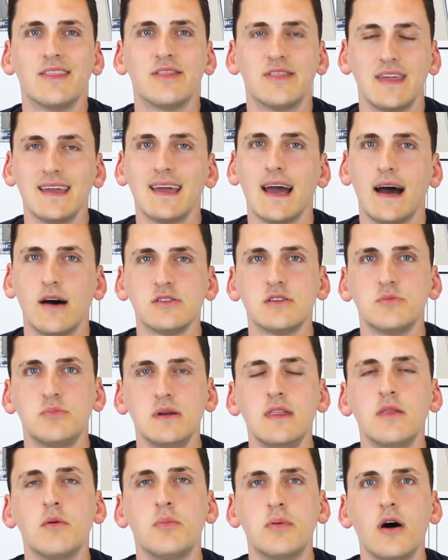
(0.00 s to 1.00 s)
Think how to
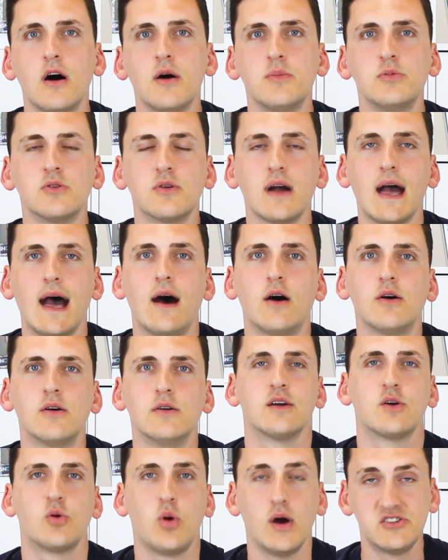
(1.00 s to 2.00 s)
be the purple cow.
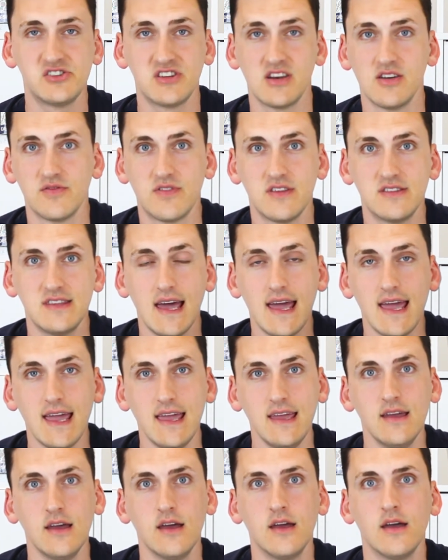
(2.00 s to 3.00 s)
Question of the
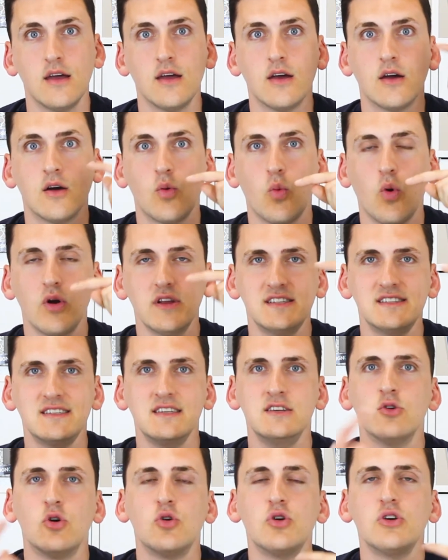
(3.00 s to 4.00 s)
day: what is
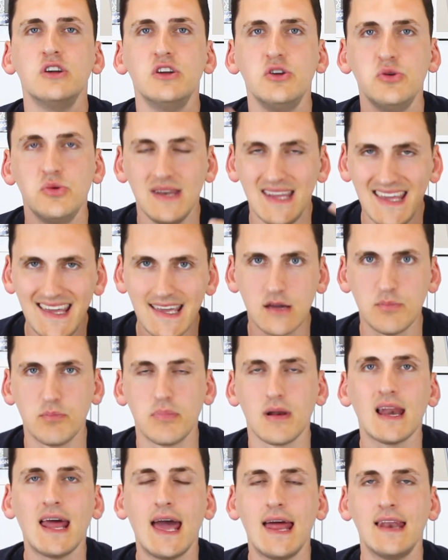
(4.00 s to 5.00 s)
your unique
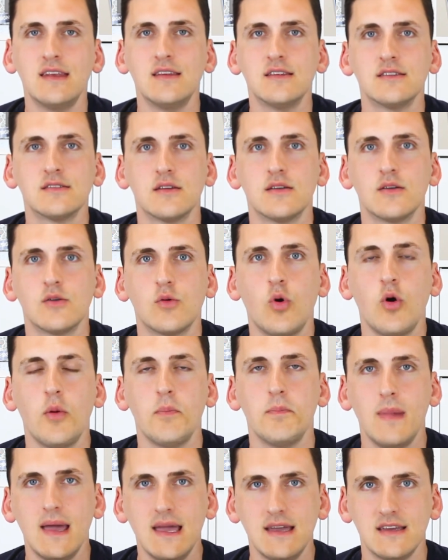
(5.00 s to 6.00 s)
blend? What
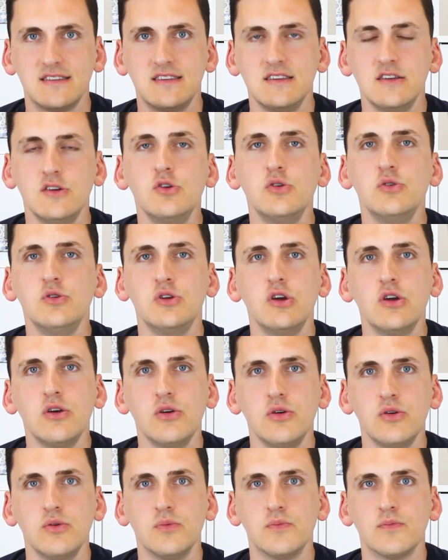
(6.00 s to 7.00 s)
makes you
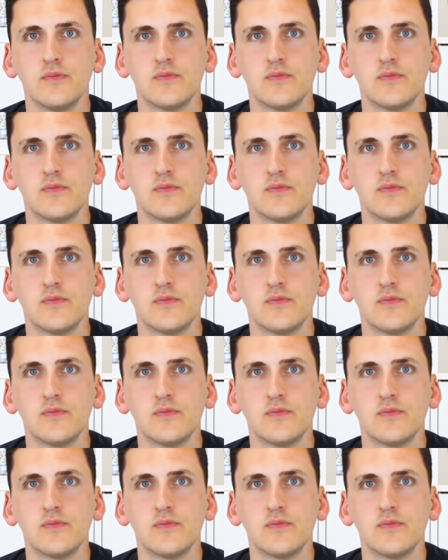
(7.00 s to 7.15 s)
you?